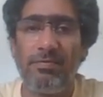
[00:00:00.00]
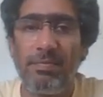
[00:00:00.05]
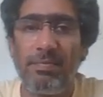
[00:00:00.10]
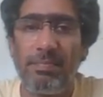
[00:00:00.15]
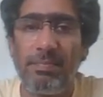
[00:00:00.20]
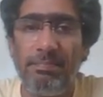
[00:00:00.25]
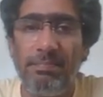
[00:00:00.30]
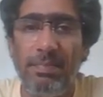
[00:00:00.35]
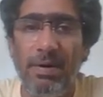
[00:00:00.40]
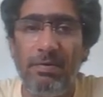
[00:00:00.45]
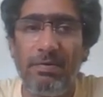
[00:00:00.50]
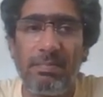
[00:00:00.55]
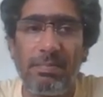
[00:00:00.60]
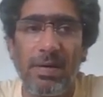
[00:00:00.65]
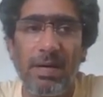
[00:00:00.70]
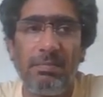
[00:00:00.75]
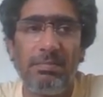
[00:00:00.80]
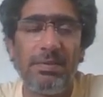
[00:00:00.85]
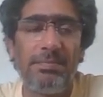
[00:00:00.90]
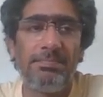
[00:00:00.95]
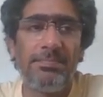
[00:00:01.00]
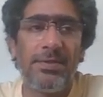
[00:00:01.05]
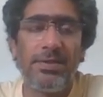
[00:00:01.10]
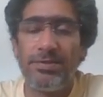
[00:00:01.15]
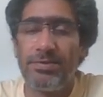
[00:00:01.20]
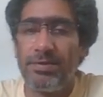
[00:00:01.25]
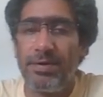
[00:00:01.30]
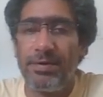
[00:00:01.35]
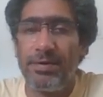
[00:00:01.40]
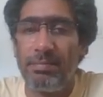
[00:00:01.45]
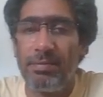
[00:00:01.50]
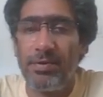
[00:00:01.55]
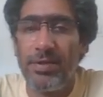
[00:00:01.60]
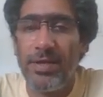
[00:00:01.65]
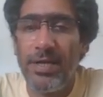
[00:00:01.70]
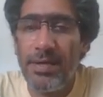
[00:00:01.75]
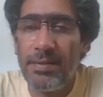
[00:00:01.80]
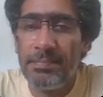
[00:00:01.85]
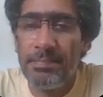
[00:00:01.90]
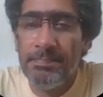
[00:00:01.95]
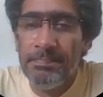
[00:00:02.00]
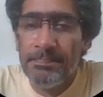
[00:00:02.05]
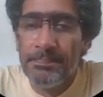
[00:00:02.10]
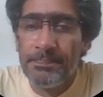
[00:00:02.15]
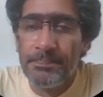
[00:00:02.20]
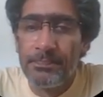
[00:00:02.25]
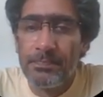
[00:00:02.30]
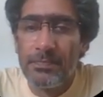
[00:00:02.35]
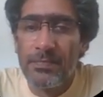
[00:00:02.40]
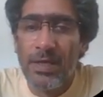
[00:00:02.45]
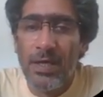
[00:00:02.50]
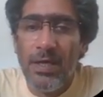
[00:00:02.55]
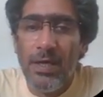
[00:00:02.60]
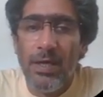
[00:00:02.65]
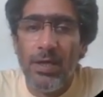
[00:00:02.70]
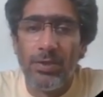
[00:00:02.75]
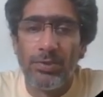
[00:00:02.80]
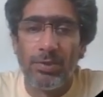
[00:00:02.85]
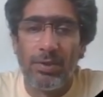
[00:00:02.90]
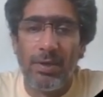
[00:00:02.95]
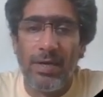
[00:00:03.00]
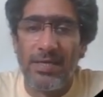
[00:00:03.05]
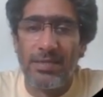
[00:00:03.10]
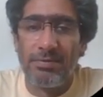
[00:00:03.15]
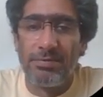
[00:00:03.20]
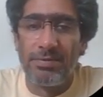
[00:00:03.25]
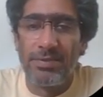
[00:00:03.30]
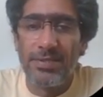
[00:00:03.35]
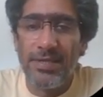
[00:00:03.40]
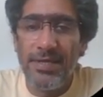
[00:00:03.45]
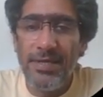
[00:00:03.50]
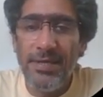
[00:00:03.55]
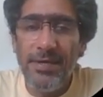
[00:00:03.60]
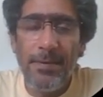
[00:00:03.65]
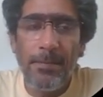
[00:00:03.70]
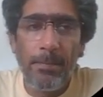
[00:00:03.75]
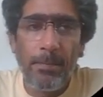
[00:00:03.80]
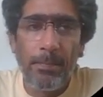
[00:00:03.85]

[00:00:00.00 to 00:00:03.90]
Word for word: of a power problem sorry about that so as I was saying